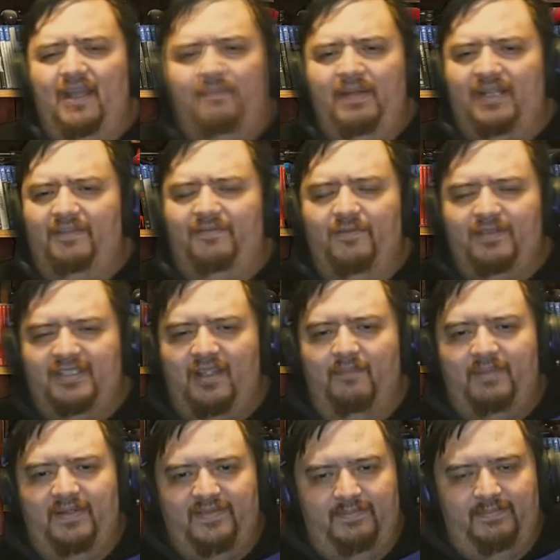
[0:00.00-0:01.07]
think I mainly focused
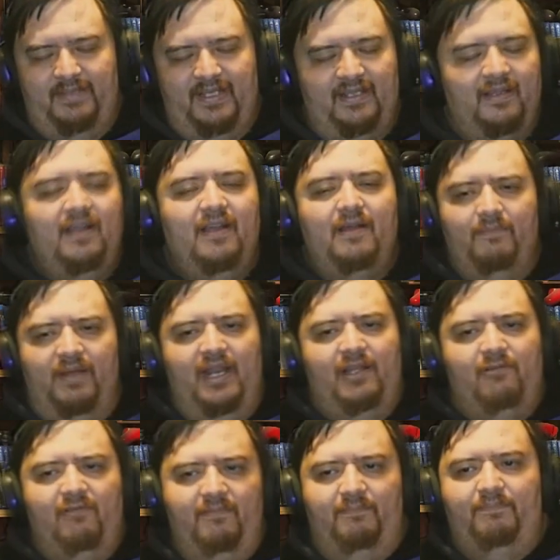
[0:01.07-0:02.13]
on PvP. But I
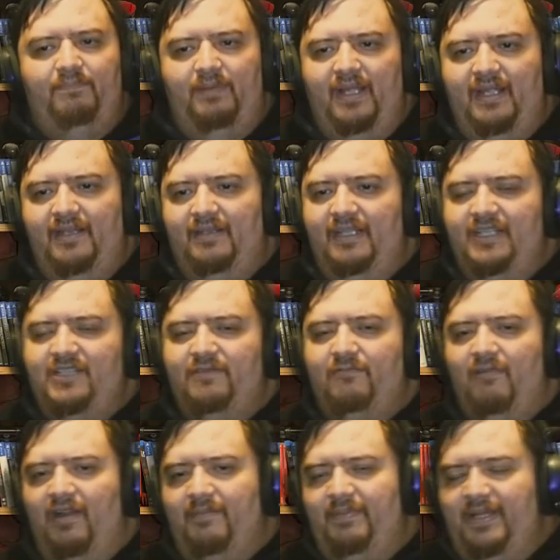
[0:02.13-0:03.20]
qu- played Legion
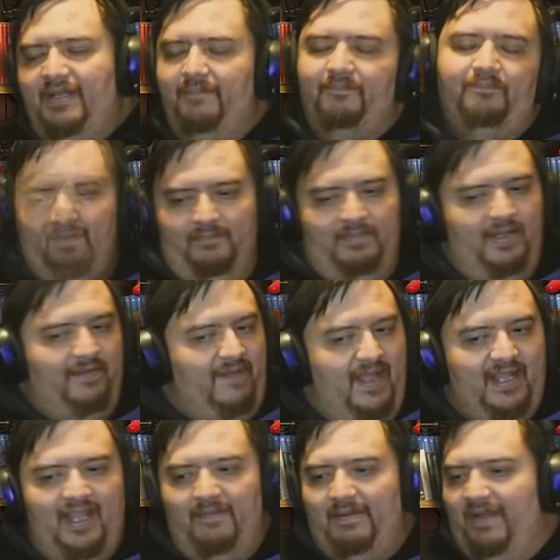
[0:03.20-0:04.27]
quite a bit.
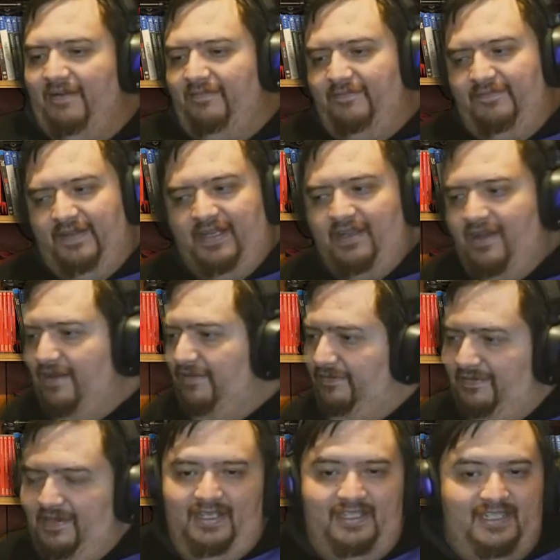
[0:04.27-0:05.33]
BFA came out, fell
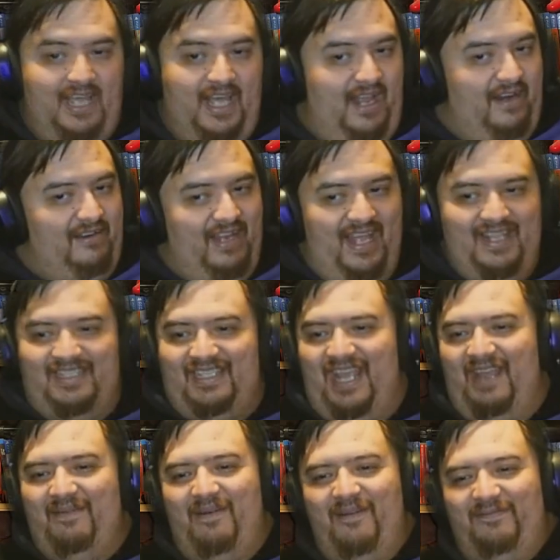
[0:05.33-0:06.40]
off. Shadowlands
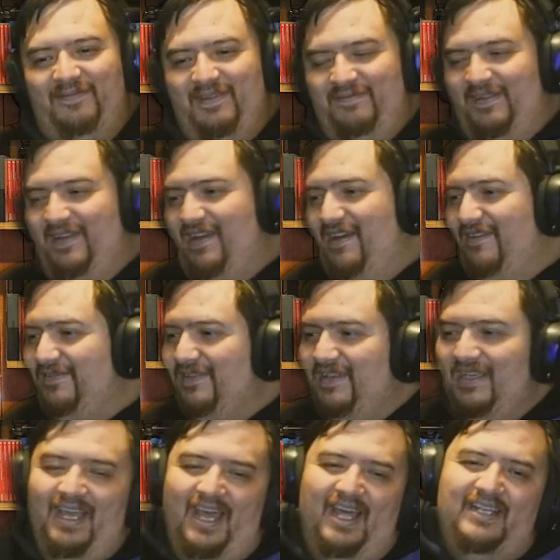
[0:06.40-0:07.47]
came off and fell off.
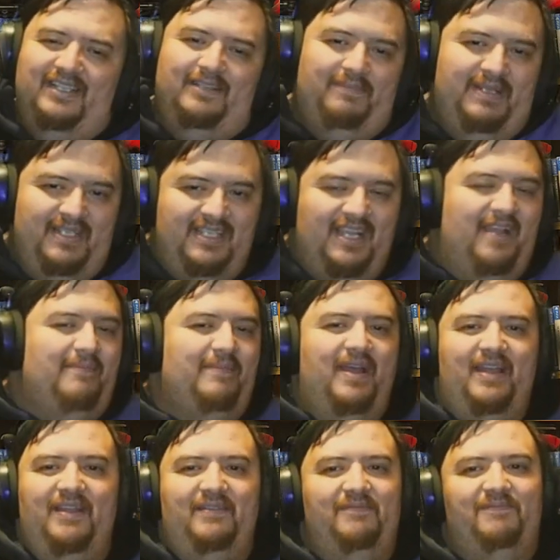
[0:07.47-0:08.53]
And in the meantime,
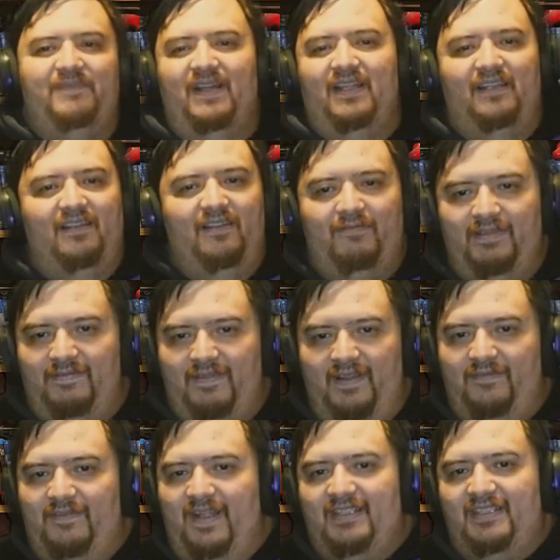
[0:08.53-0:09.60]
I fell in love with
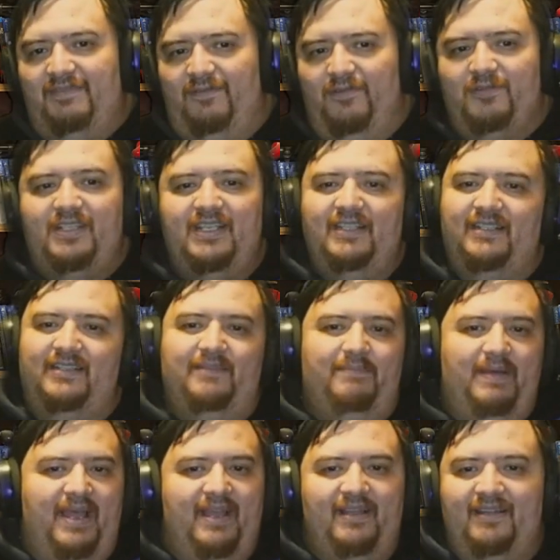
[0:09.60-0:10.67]
Final Fantasy XIV in the
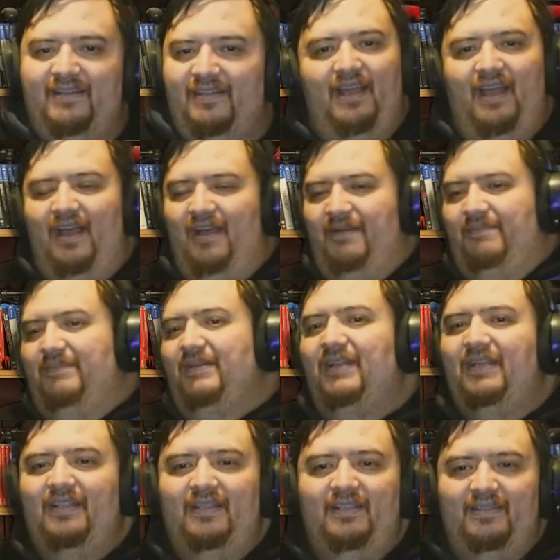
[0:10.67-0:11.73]
back. Um,
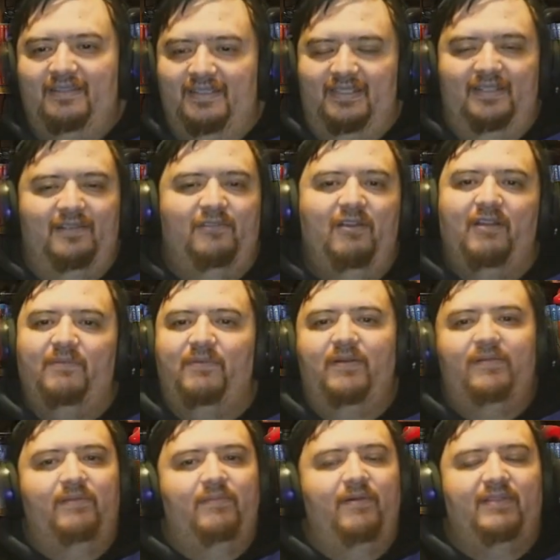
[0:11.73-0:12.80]
it, it's an
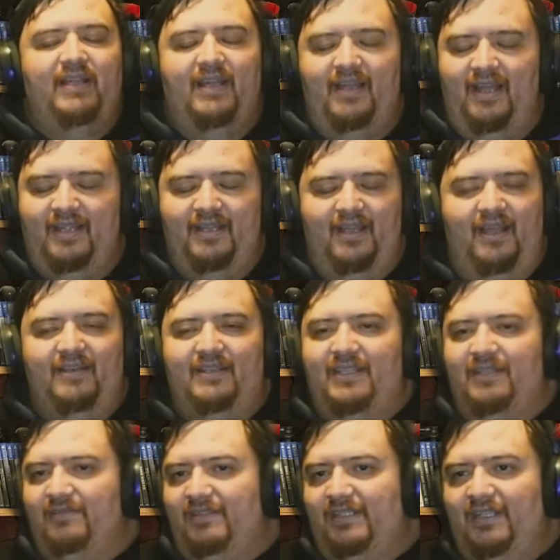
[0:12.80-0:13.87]
incredible MMO that I, I,
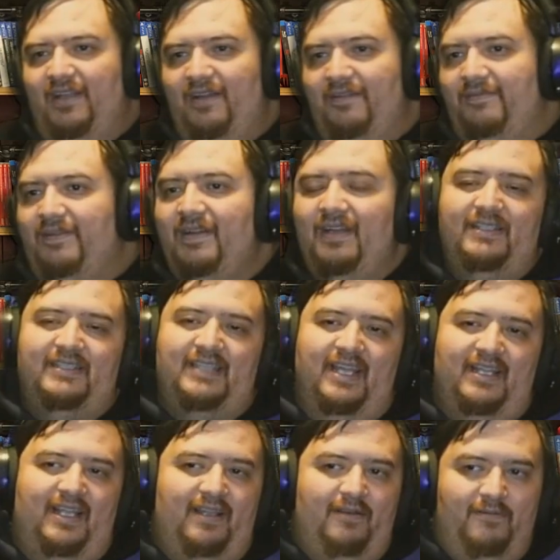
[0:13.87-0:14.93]
dearly love.
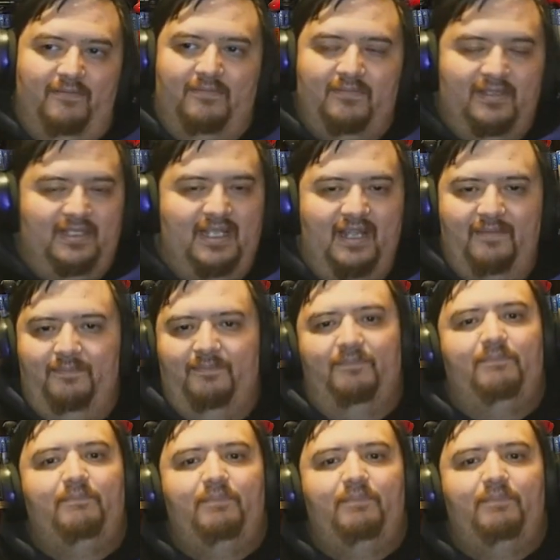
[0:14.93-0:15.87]
Sadly, I don't really